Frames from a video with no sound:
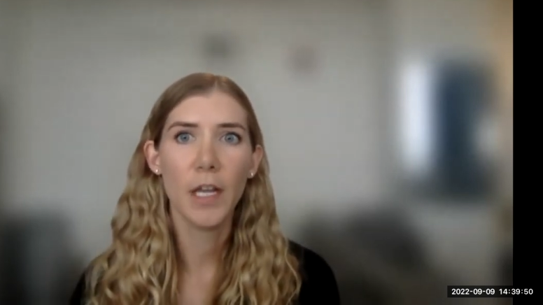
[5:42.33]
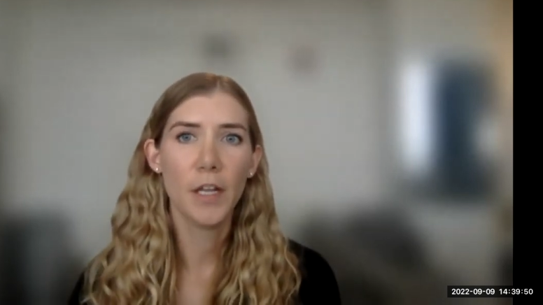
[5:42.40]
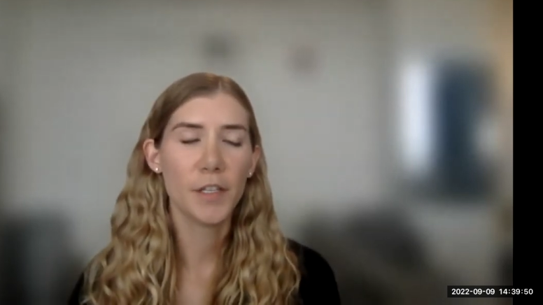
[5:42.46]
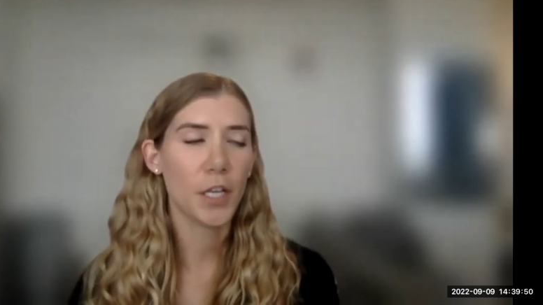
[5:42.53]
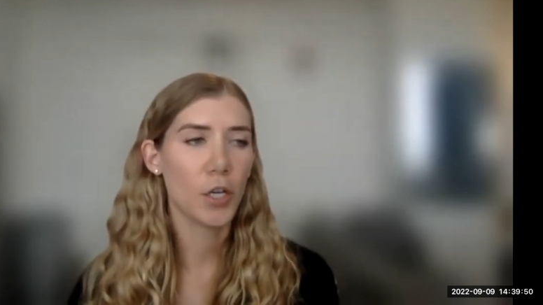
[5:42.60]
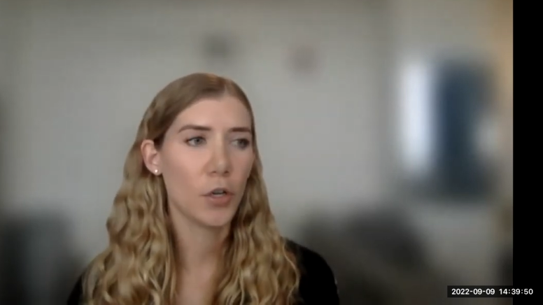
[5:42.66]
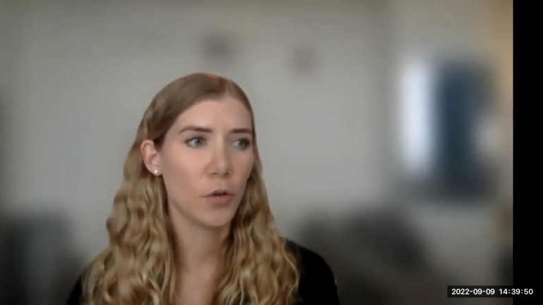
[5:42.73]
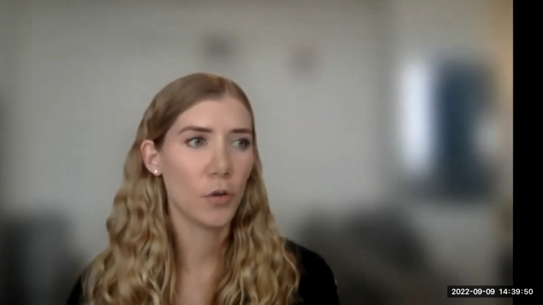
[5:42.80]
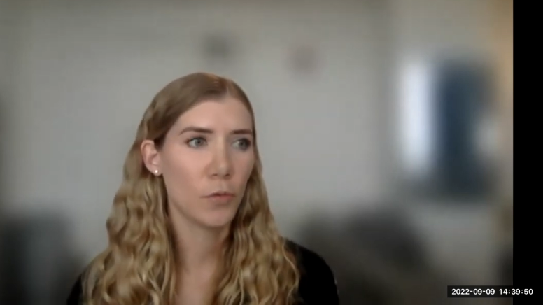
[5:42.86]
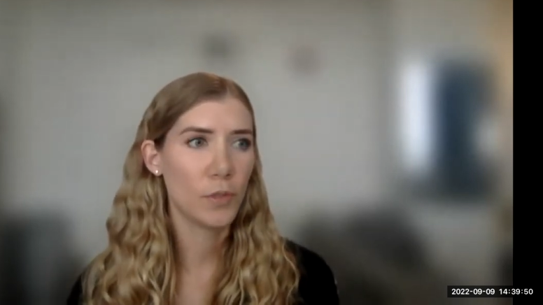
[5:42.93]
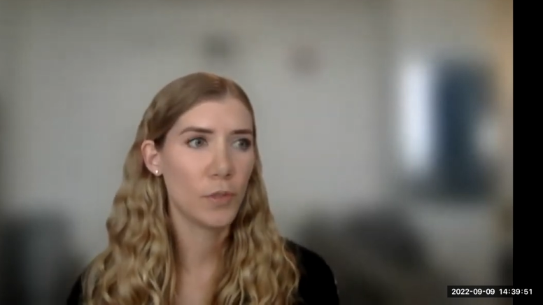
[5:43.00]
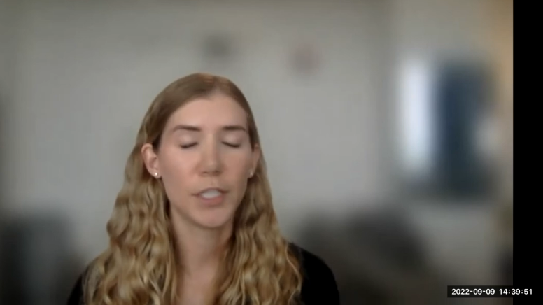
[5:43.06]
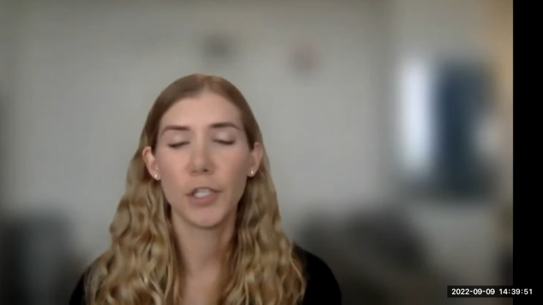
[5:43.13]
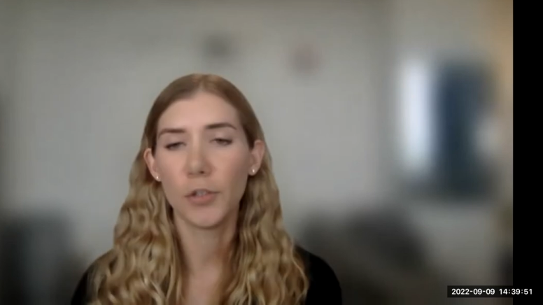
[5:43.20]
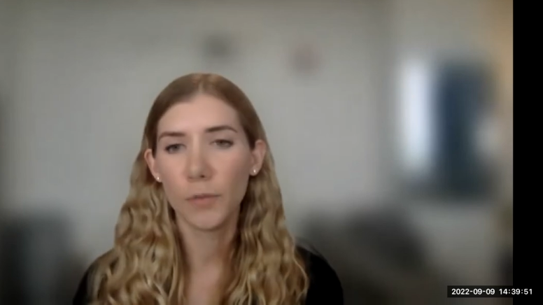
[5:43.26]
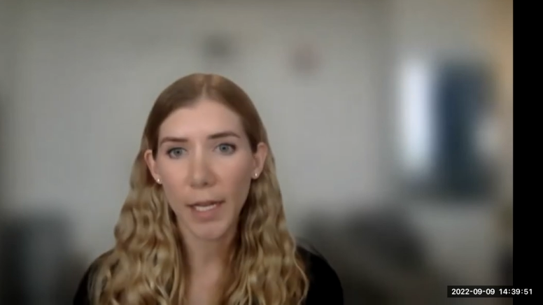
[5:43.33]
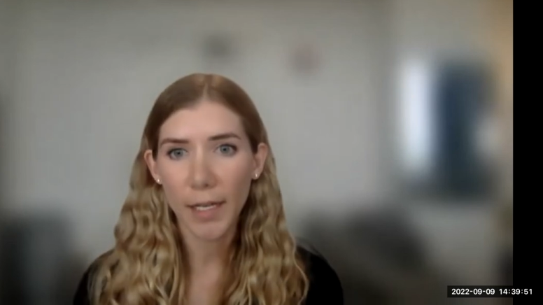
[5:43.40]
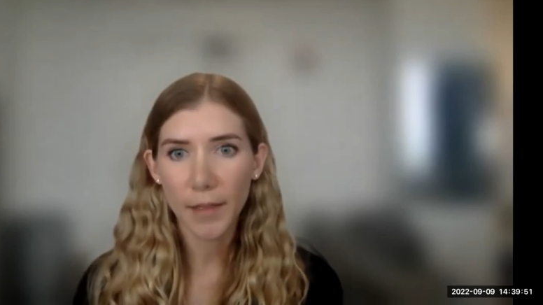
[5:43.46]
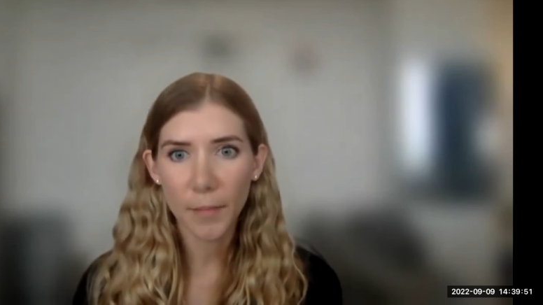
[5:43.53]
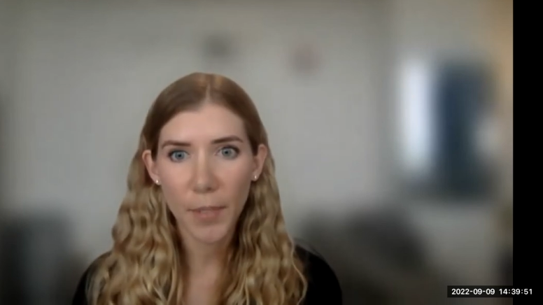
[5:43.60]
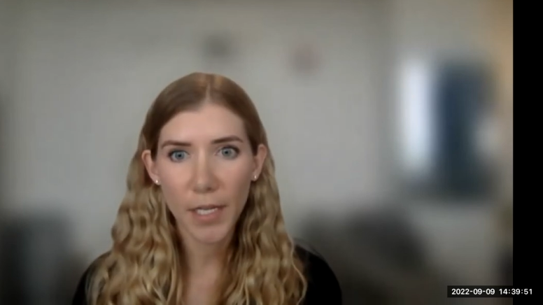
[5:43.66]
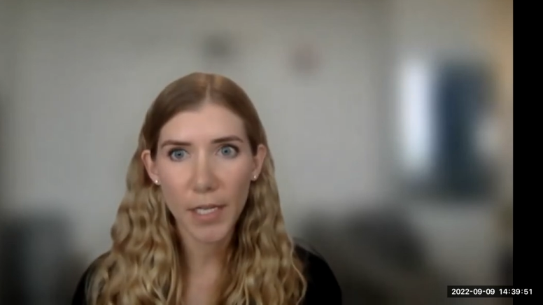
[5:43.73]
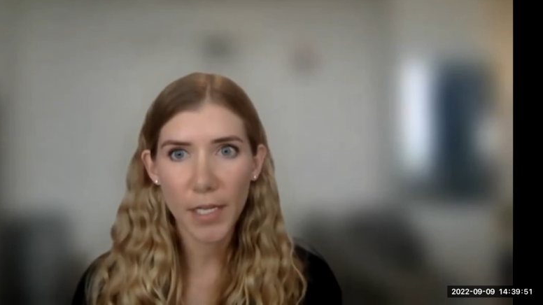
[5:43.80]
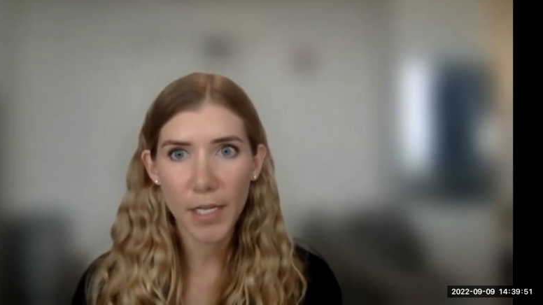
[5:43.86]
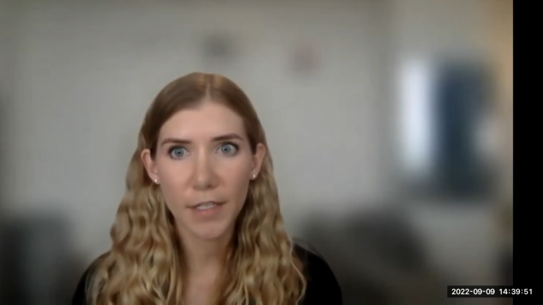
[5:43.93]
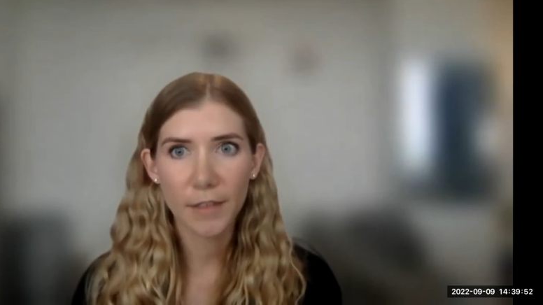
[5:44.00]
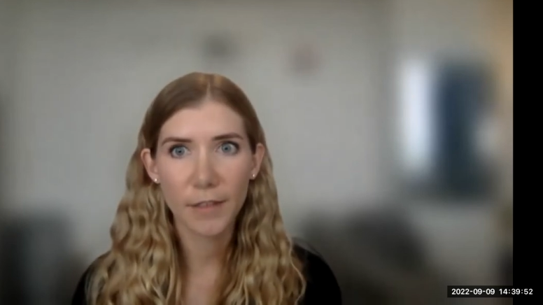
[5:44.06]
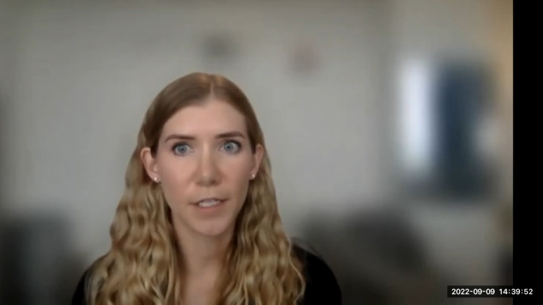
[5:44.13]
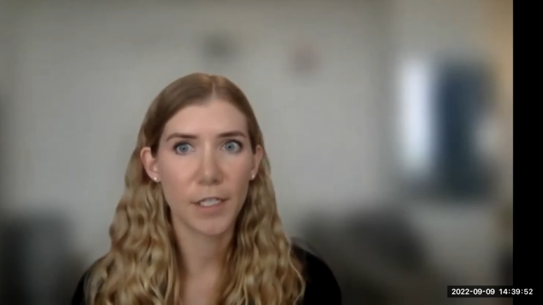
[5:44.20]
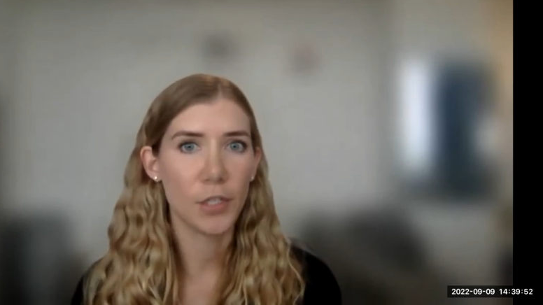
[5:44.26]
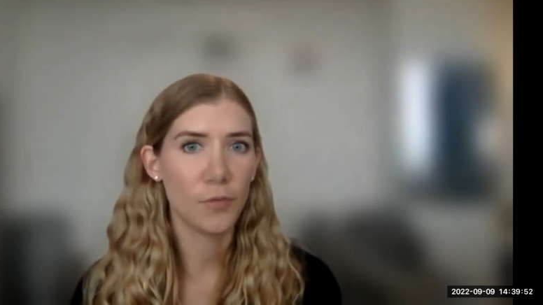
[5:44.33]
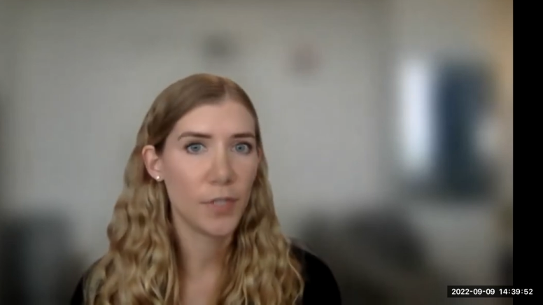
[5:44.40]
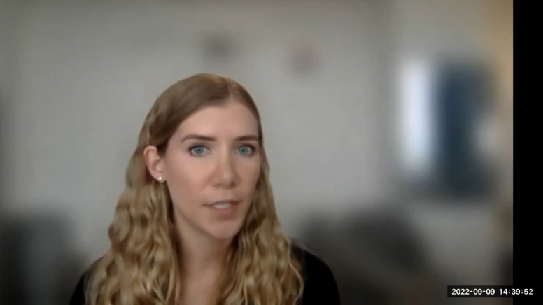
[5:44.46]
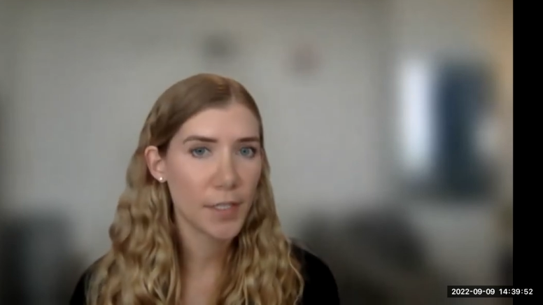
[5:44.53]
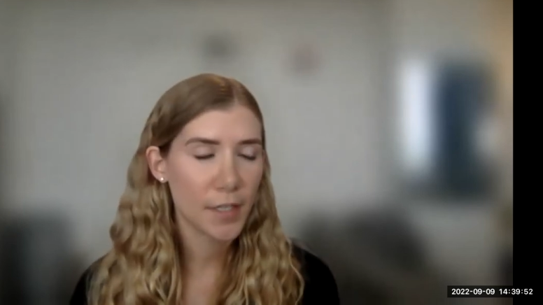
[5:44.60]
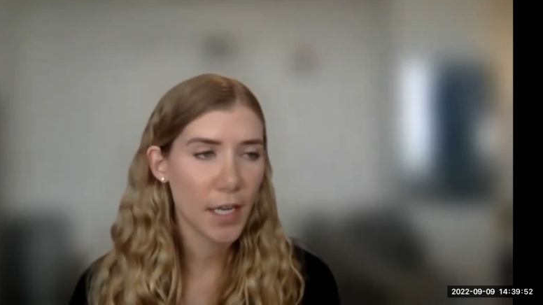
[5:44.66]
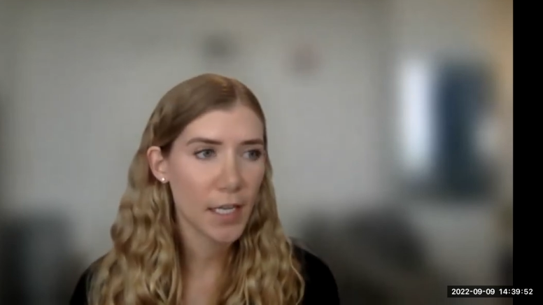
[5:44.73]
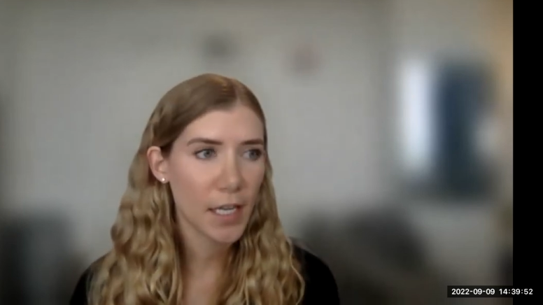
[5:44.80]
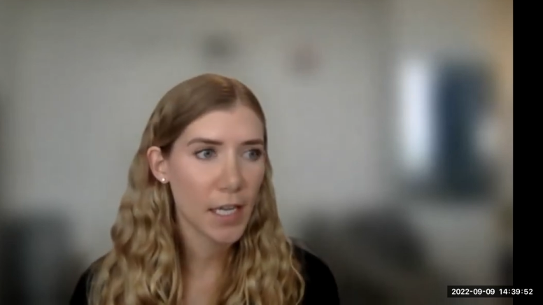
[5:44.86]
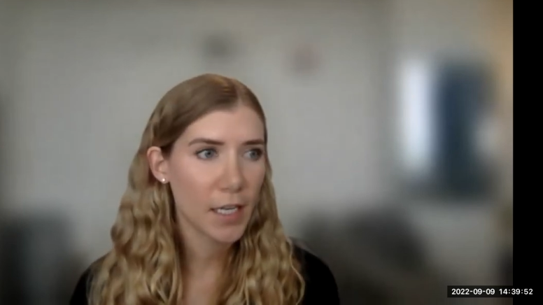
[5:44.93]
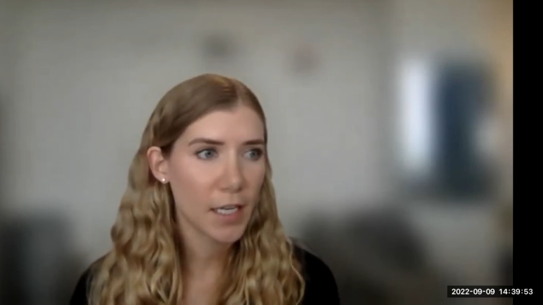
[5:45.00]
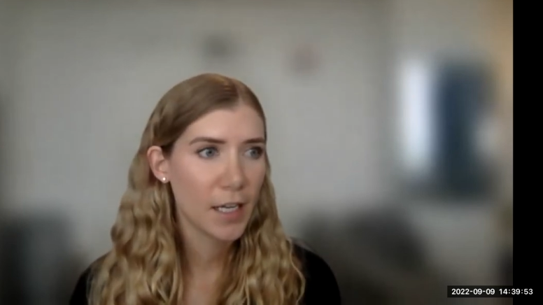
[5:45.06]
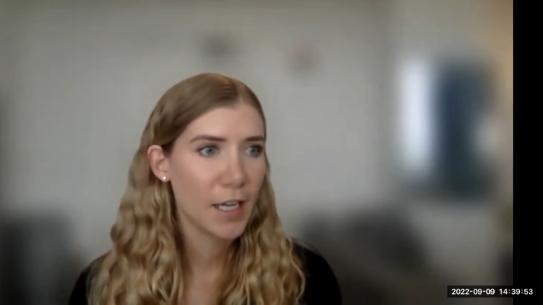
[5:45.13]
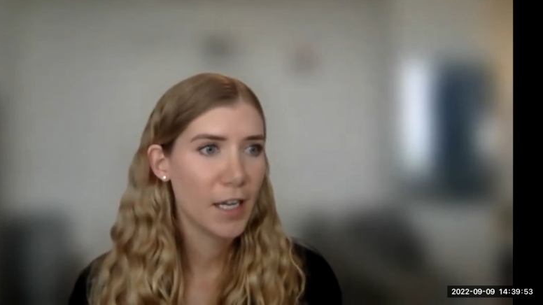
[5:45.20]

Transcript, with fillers: so, did you like the piece? Did you dislike it?